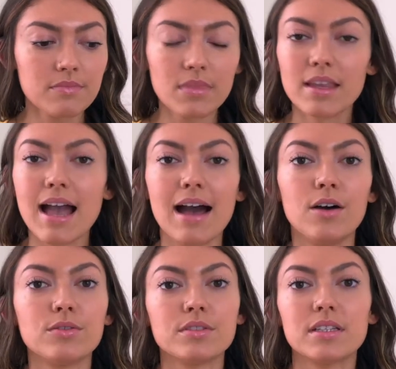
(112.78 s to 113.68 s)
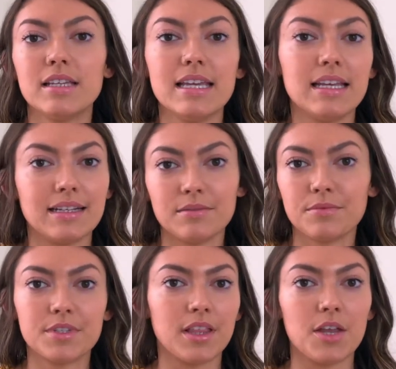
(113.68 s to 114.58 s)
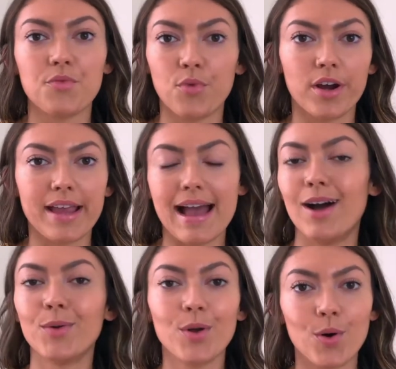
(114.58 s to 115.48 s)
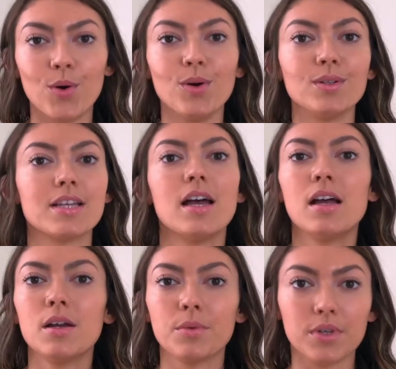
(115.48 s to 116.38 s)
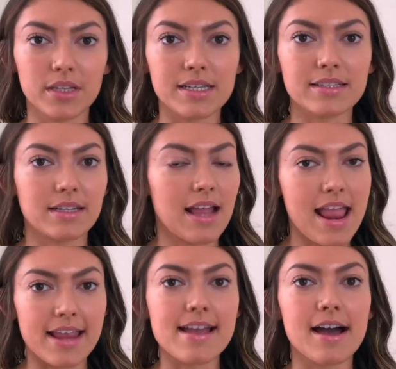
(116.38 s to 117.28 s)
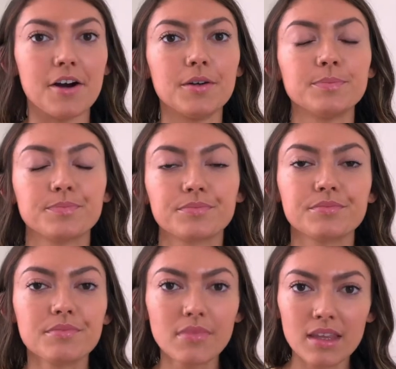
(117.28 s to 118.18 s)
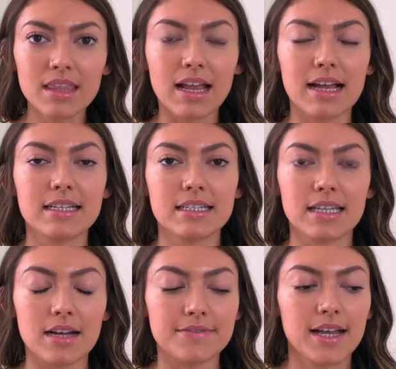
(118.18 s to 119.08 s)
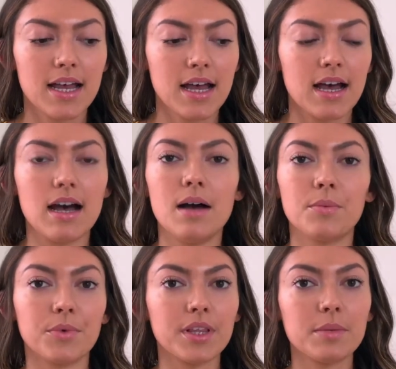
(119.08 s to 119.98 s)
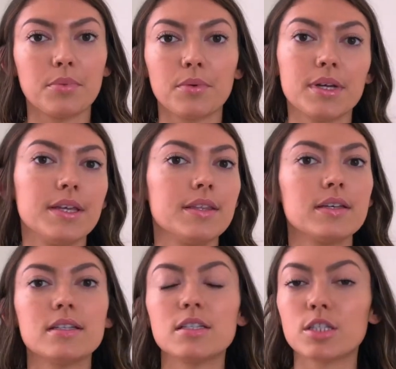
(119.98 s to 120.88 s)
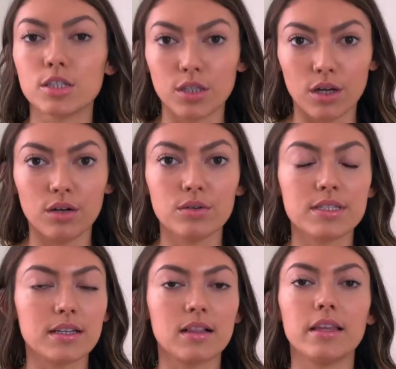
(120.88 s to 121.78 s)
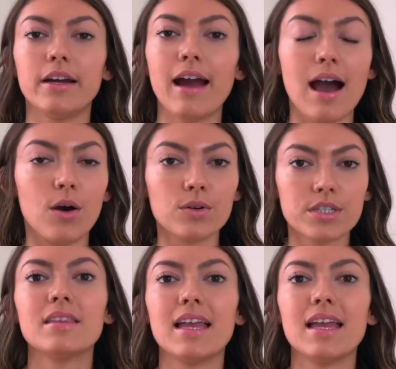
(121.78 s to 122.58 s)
count in to like 4 count, hold, release in an 8 count, that kind of stuff. Really breathe slow to clear out any